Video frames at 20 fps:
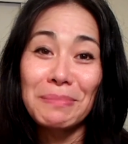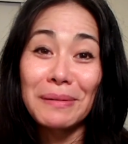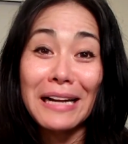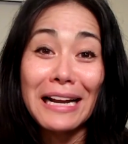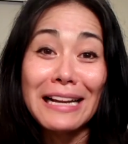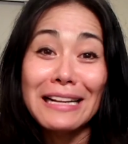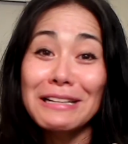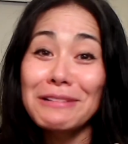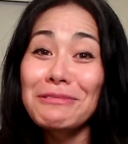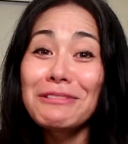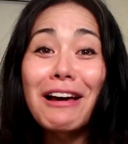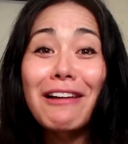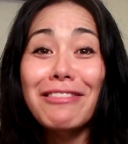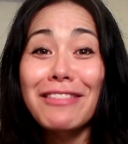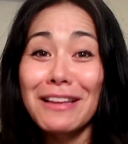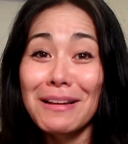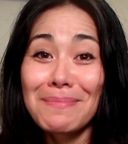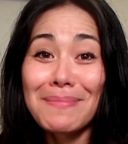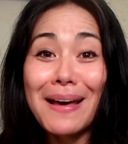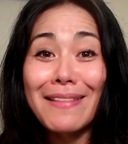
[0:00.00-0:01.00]
but I knew
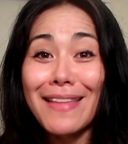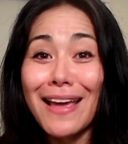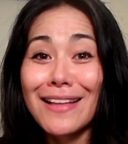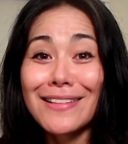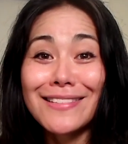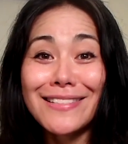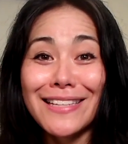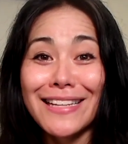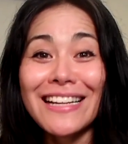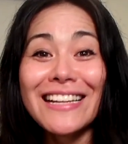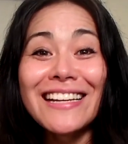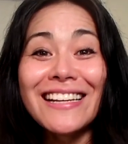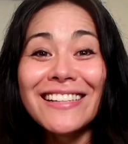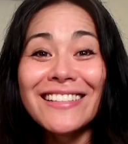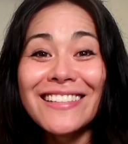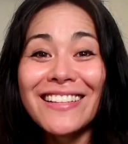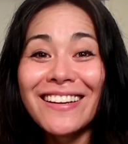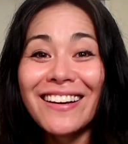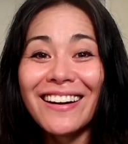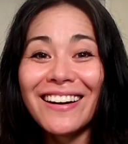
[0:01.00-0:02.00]
nothing about that
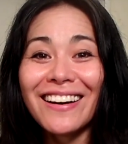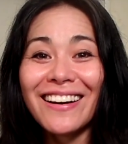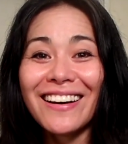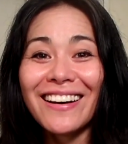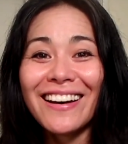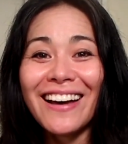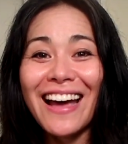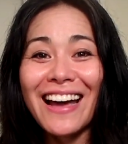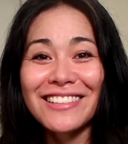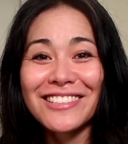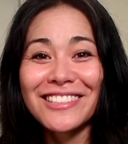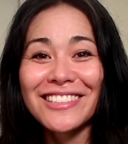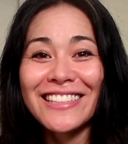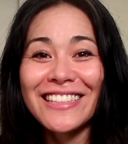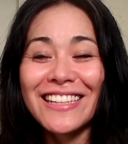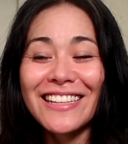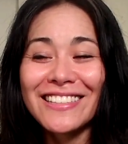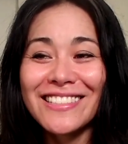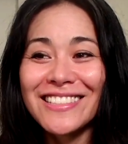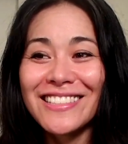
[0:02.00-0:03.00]
city,
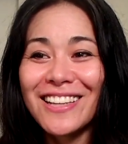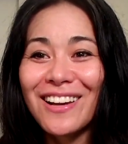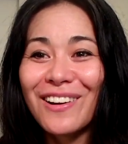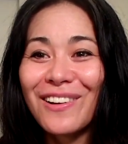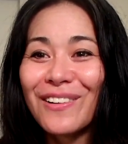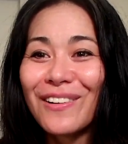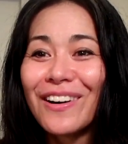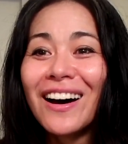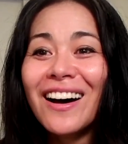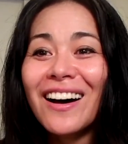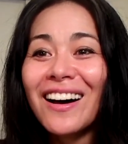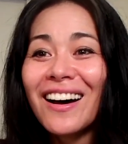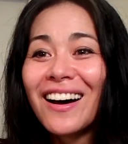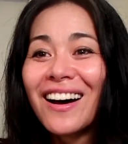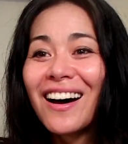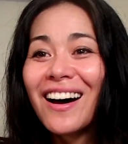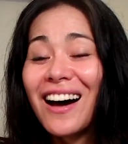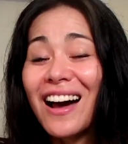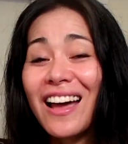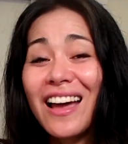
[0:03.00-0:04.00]
actually. So
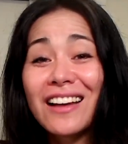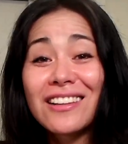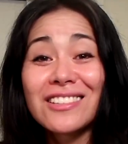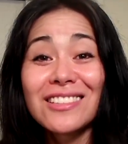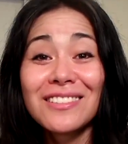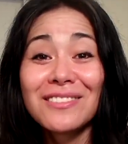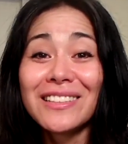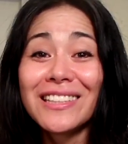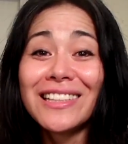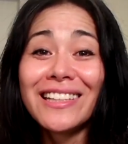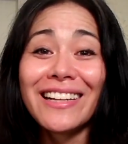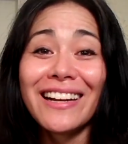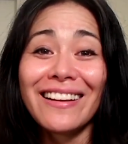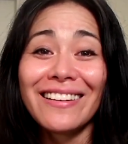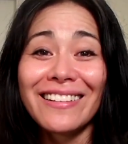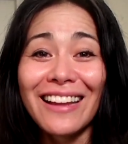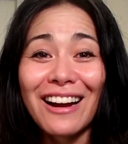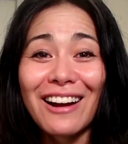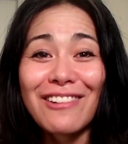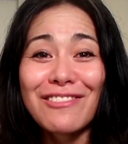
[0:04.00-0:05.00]
I actually really
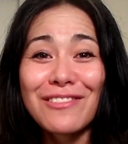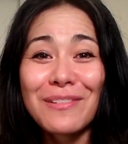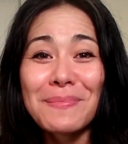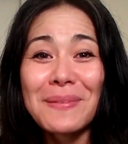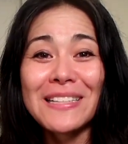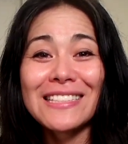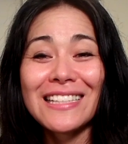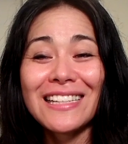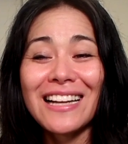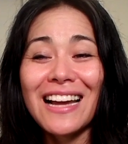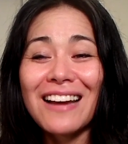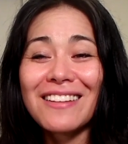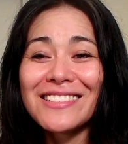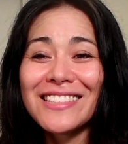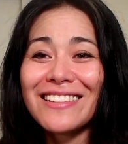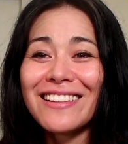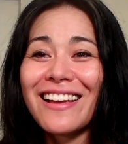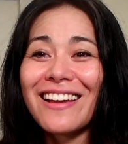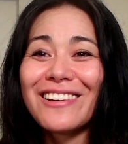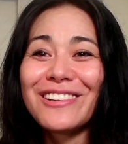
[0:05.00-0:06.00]
didn't care for my city. I
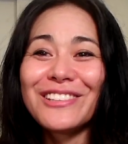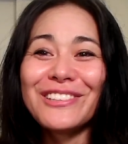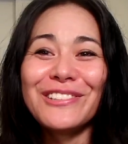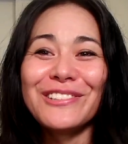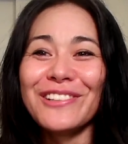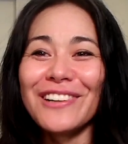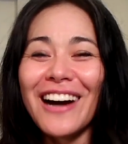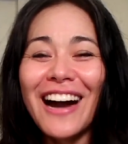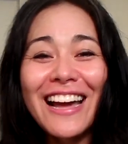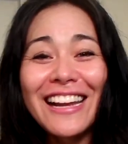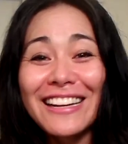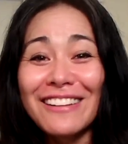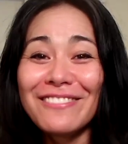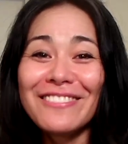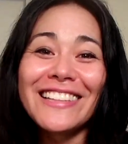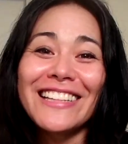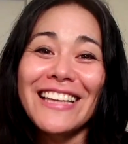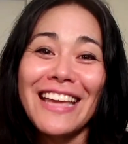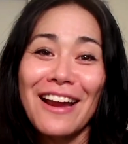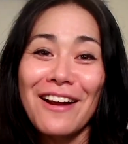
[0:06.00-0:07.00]
was in Daegu. I
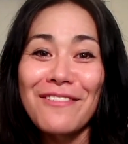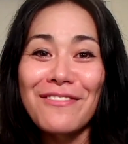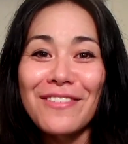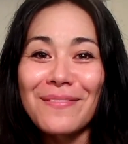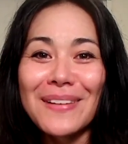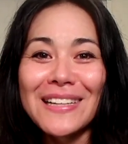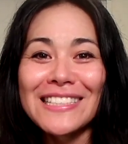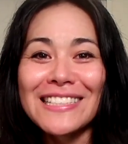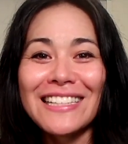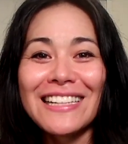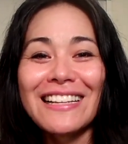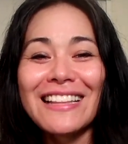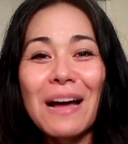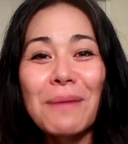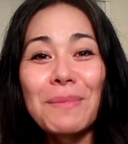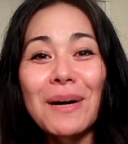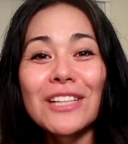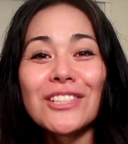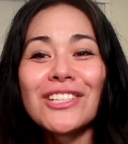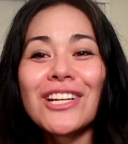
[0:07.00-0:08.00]
didn't really care for my city
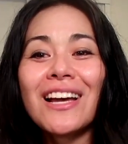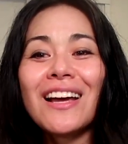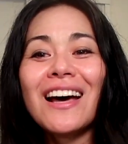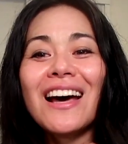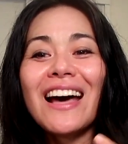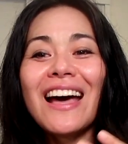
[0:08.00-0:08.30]
that much,